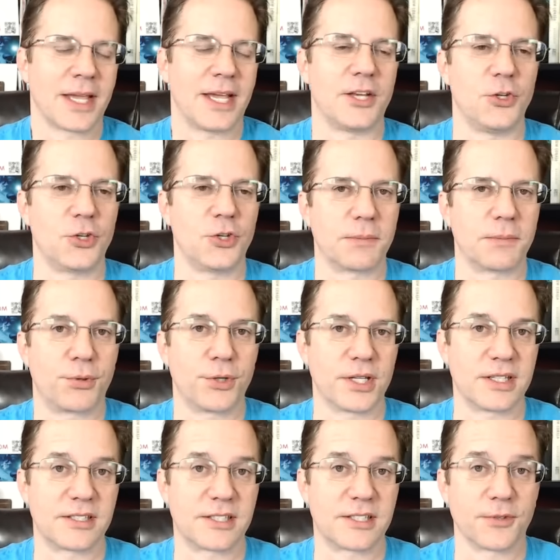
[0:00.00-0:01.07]
And you can put
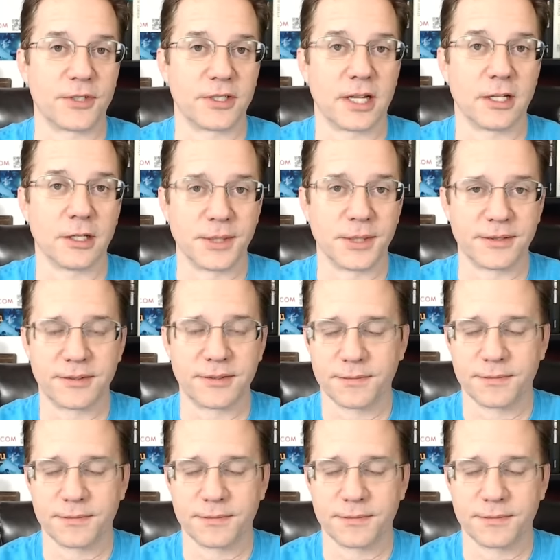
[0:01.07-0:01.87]
in these different elements.